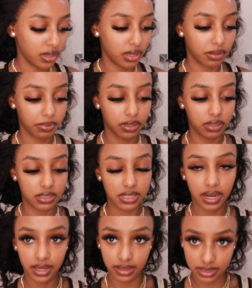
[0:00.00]
I'm gonna
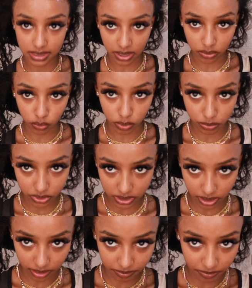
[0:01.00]
tie this down one more
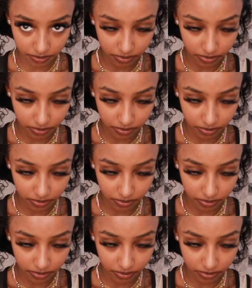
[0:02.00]
time.